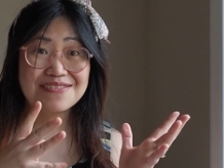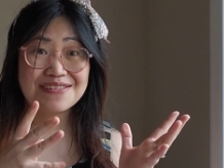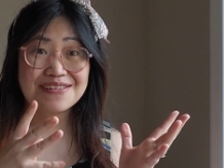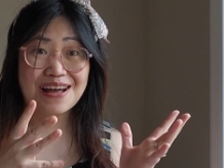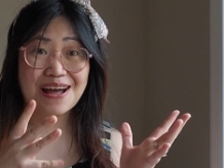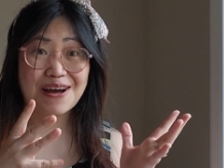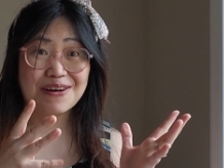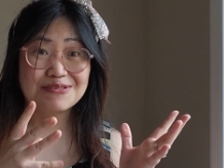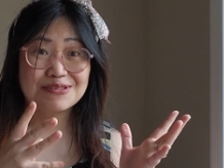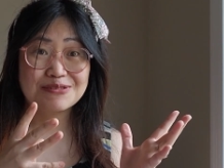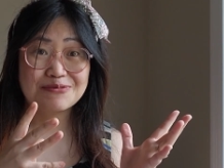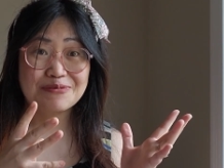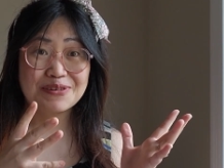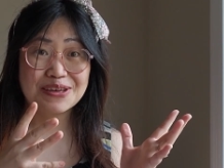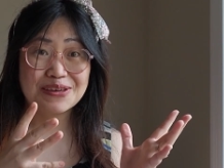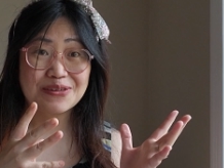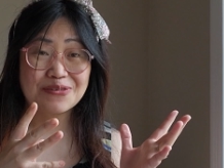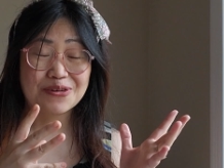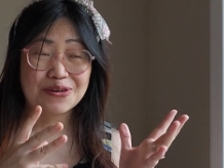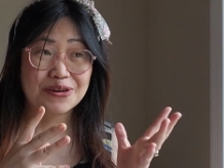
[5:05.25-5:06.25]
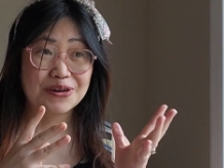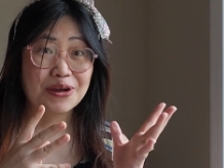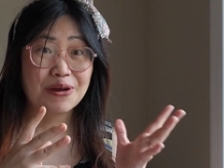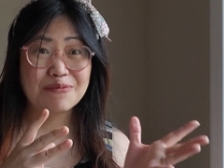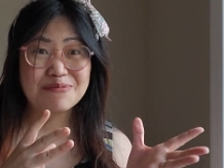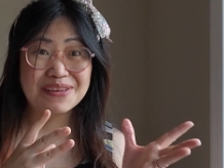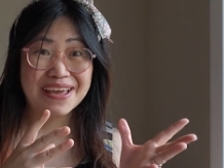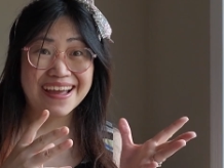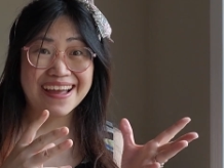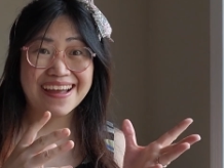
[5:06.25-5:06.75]
how to make your
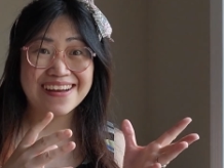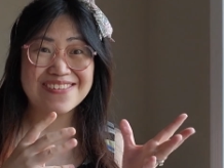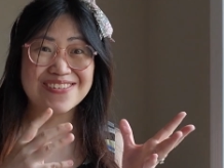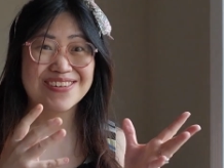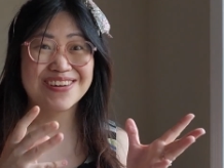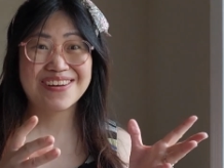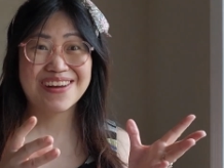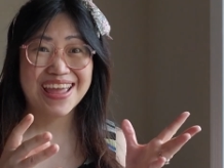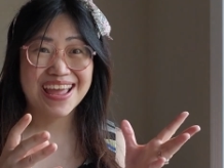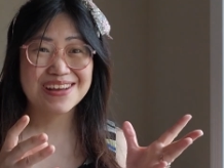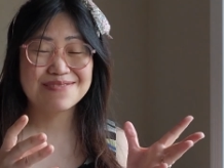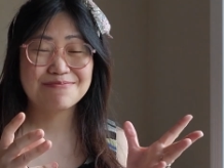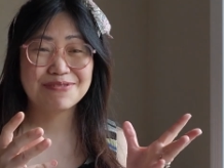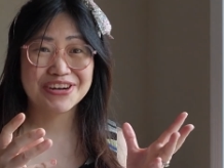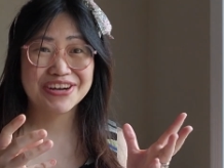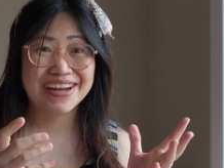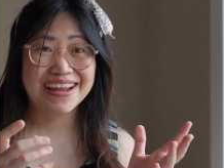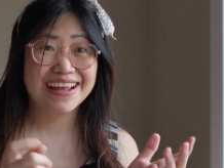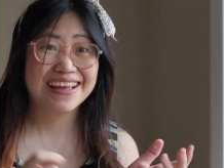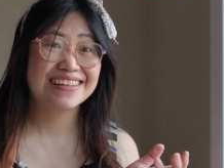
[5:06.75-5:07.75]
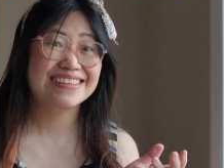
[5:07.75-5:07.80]
cupcake or cake pretty.